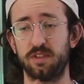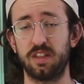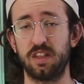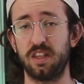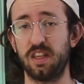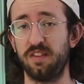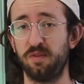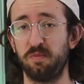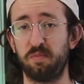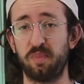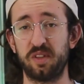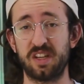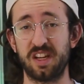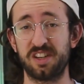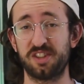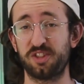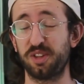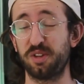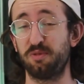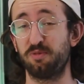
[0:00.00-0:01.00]
even
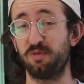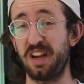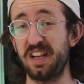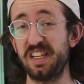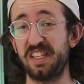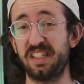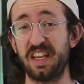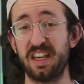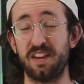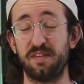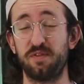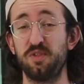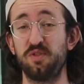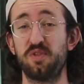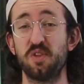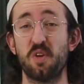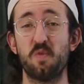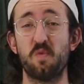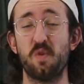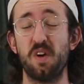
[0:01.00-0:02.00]
potentially race day if you
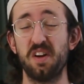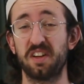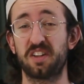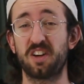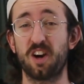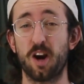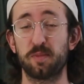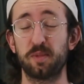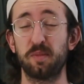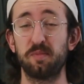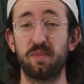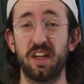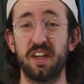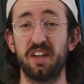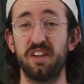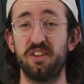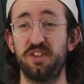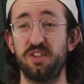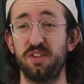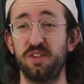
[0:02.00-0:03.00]
don't want a carbon
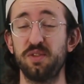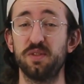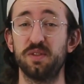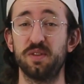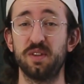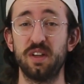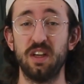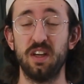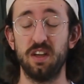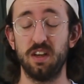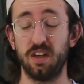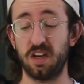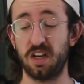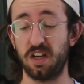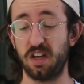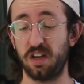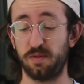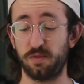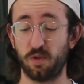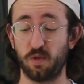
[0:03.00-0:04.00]
plated shoe,
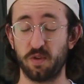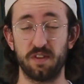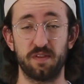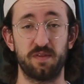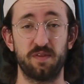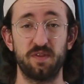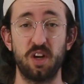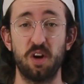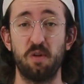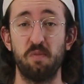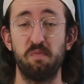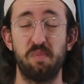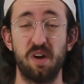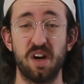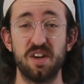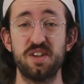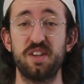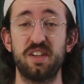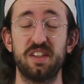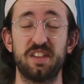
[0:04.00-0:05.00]
or if
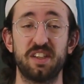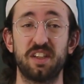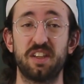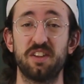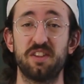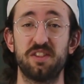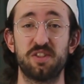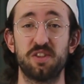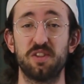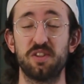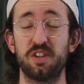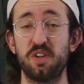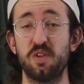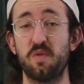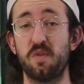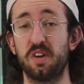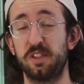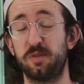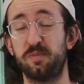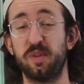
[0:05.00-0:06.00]
budget isn't concerned, you don't
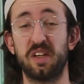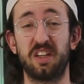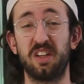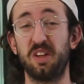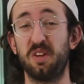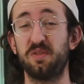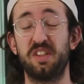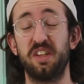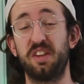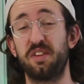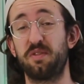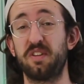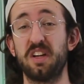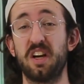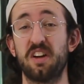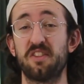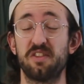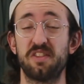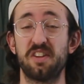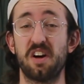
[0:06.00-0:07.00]
want to spend close to
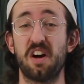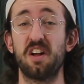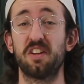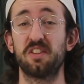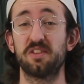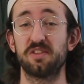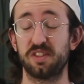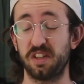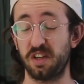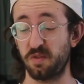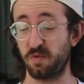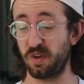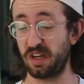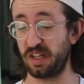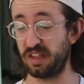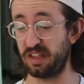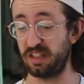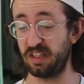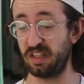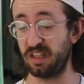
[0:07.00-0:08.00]
$300 on one
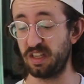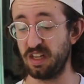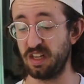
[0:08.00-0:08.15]
of the